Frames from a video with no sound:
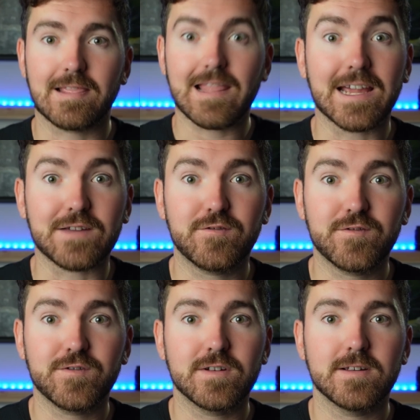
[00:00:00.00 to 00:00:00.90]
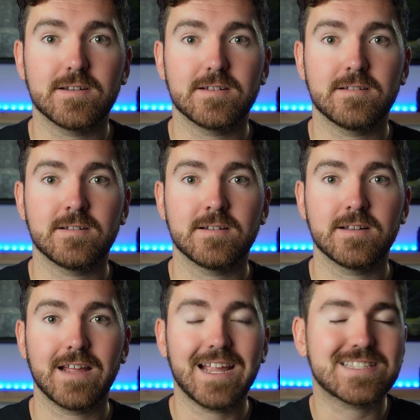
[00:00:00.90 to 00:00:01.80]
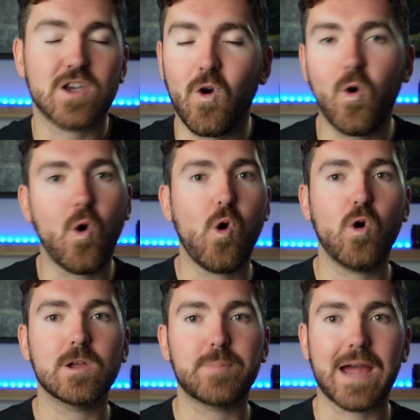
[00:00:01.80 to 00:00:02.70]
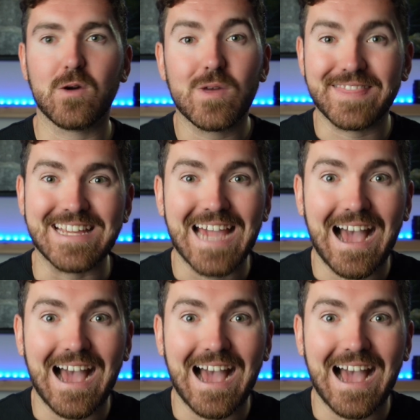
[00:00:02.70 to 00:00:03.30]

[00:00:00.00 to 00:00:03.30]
Life. It's all about the